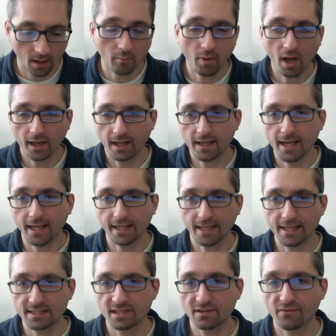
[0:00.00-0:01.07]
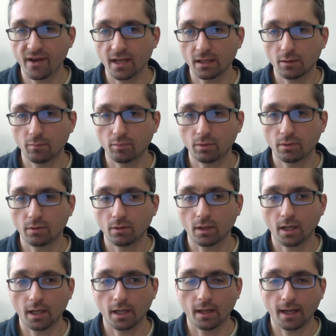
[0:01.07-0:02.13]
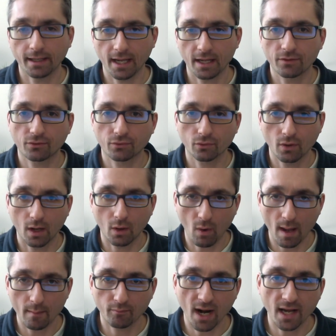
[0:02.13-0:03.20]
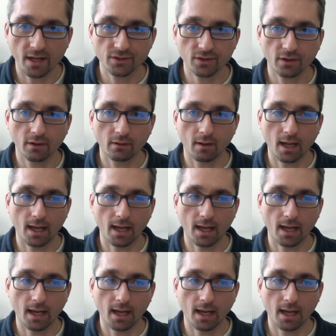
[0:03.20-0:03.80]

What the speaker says: PocketNet is available again through a web browser,